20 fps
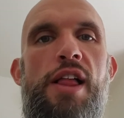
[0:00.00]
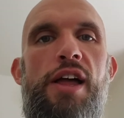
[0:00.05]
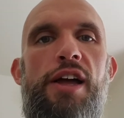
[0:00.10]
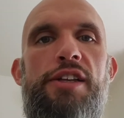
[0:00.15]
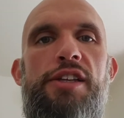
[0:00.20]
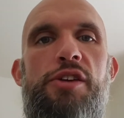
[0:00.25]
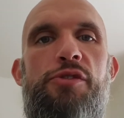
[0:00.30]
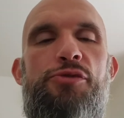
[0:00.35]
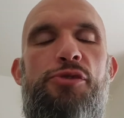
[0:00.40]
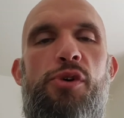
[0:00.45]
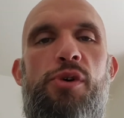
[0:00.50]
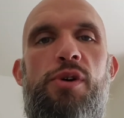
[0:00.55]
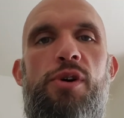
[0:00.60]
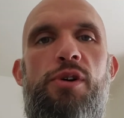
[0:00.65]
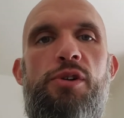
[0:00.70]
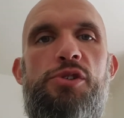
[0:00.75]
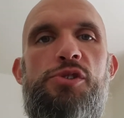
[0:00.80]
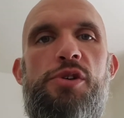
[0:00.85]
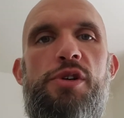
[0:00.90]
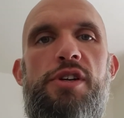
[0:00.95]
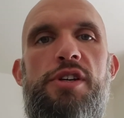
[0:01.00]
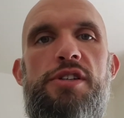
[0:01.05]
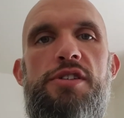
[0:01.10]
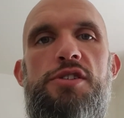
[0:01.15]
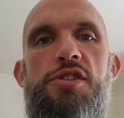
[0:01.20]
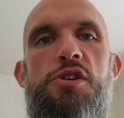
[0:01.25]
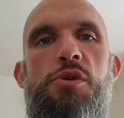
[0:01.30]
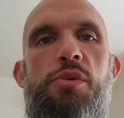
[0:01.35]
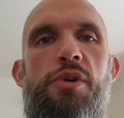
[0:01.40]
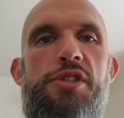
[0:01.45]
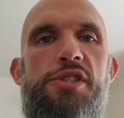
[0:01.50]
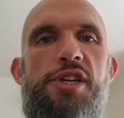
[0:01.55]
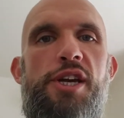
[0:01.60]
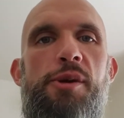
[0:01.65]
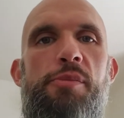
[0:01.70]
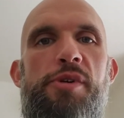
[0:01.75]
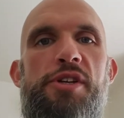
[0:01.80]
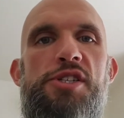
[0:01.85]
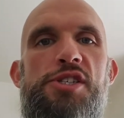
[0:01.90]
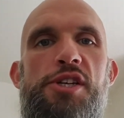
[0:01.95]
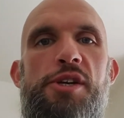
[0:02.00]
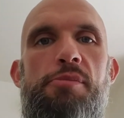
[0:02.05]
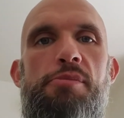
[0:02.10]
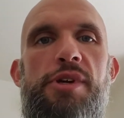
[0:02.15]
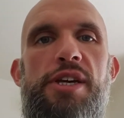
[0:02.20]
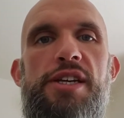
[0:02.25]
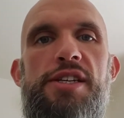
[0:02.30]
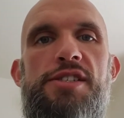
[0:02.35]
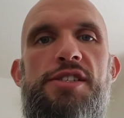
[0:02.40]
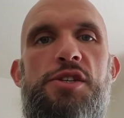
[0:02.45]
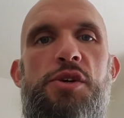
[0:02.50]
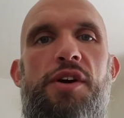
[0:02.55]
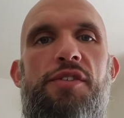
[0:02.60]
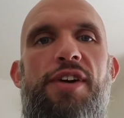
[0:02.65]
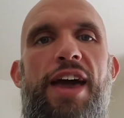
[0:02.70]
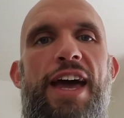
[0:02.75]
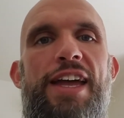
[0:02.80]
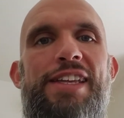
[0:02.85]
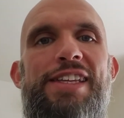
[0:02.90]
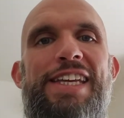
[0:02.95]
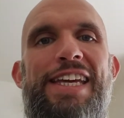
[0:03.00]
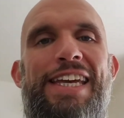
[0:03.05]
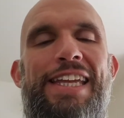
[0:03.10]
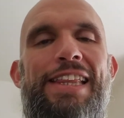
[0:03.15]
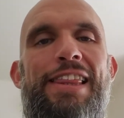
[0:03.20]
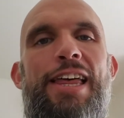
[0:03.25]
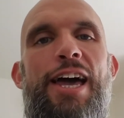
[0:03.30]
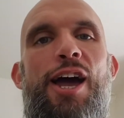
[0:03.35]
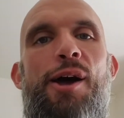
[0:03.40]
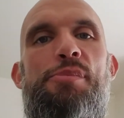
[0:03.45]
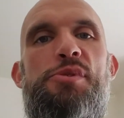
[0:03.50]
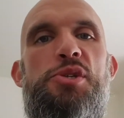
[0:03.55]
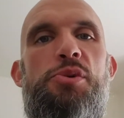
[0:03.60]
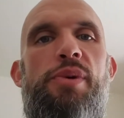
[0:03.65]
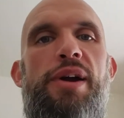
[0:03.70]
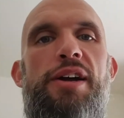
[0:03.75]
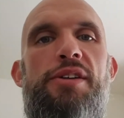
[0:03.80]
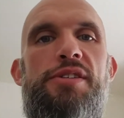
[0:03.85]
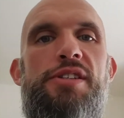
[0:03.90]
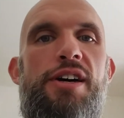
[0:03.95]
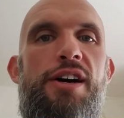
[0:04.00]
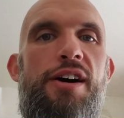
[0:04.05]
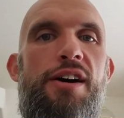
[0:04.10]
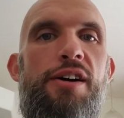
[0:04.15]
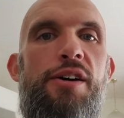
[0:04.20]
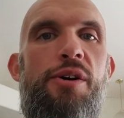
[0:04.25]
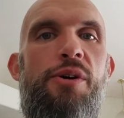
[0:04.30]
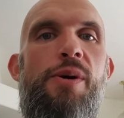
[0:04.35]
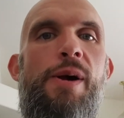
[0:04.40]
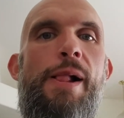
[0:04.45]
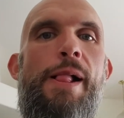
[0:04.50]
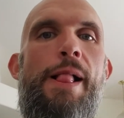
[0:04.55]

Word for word: Did four ultras, two world championship beasts. So I've had ten laps around Tahoe.